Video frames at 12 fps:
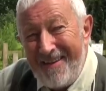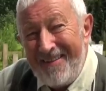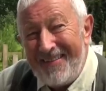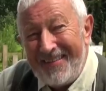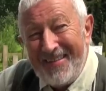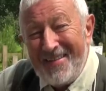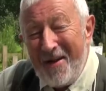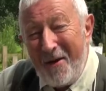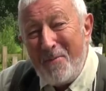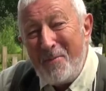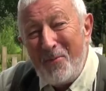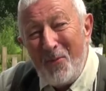I
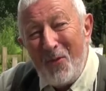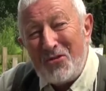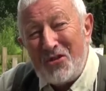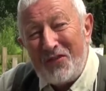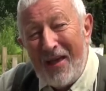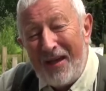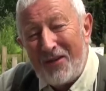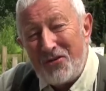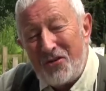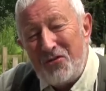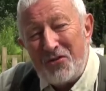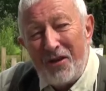remember watching that
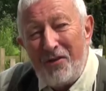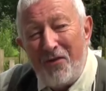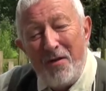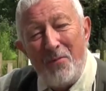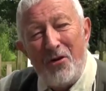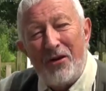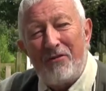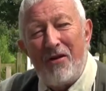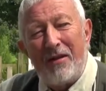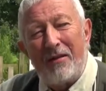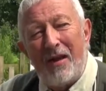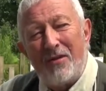because I used to go around my
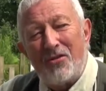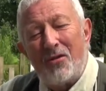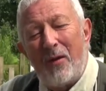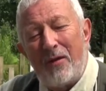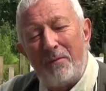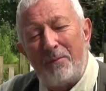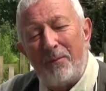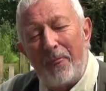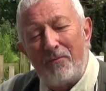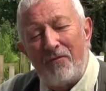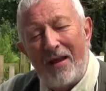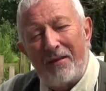granddad's who had a
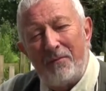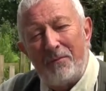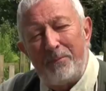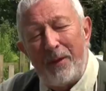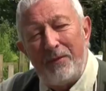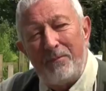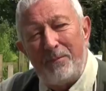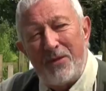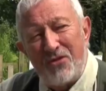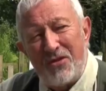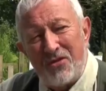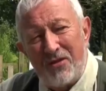rag and bone
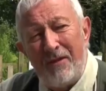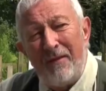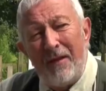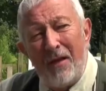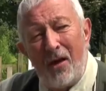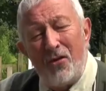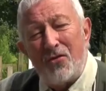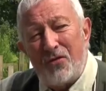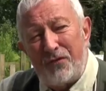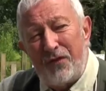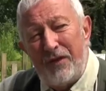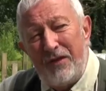business and I used
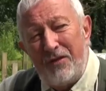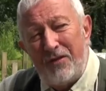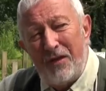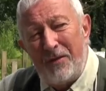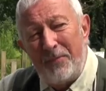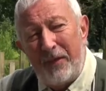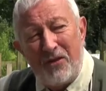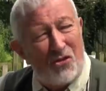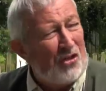to feed um, his